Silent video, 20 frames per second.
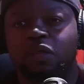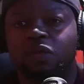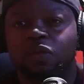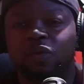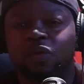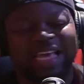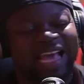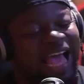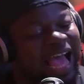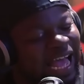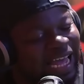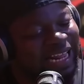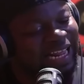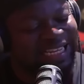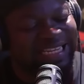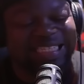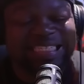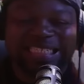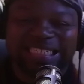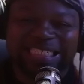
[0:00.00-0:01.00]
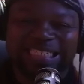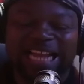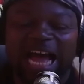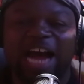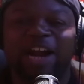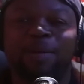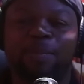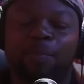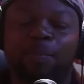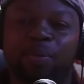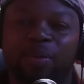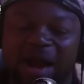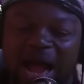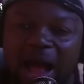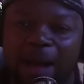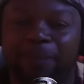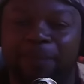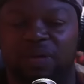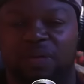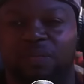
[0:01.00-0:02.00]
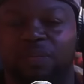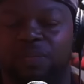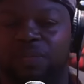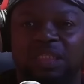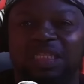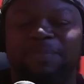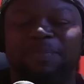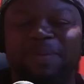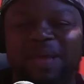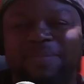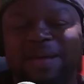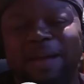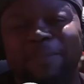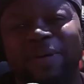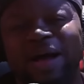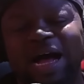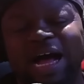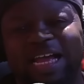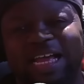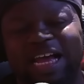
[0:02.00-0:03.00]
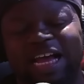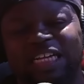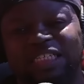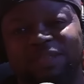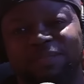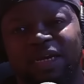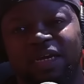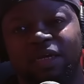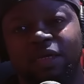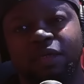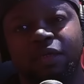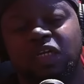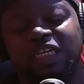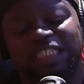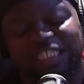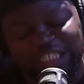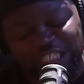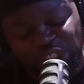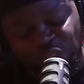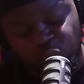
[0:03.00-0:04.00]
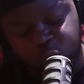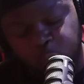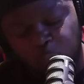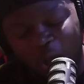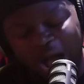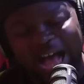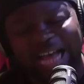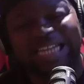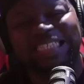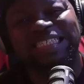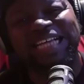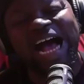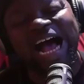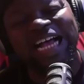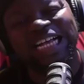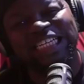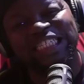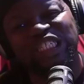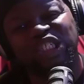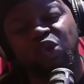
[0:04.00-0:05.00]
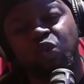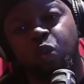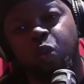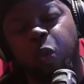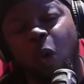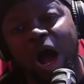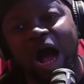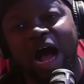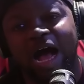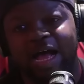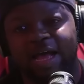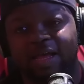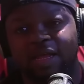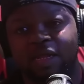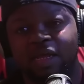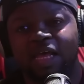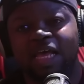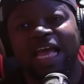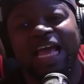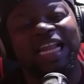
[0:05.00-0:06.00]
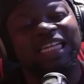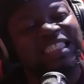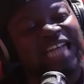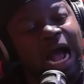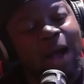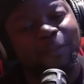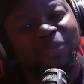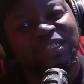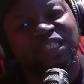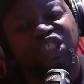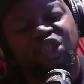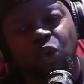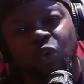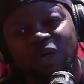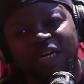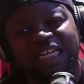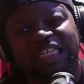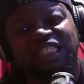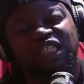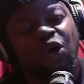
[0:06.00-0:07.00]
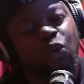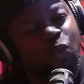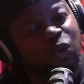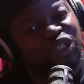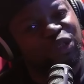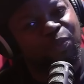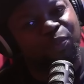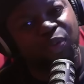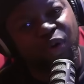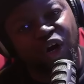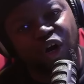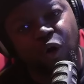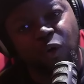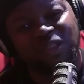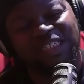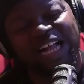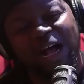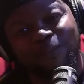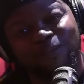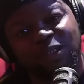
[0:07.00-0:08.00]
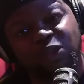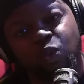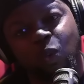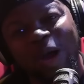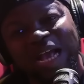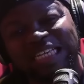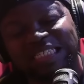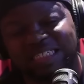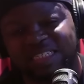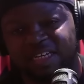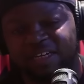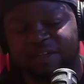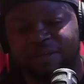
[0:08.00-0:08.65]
You can't act like this is not a problem. The Be a Bad Podcast, man. This is swine. This guy is swine. And his opportunities was pearls that was wasted.